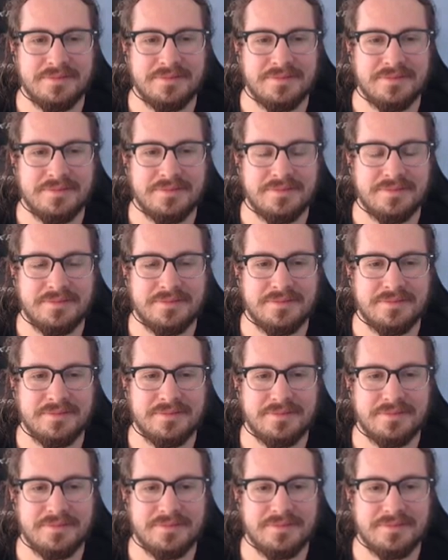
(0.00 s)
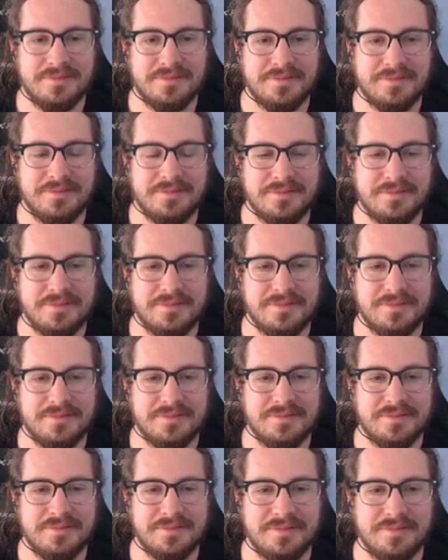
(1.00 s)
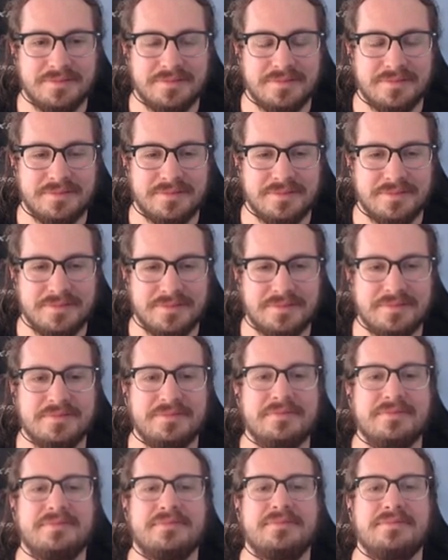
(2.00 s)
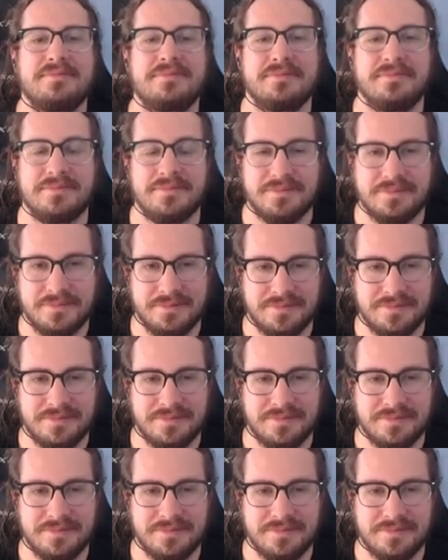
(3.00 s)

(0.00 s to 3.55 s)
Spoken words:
(silent)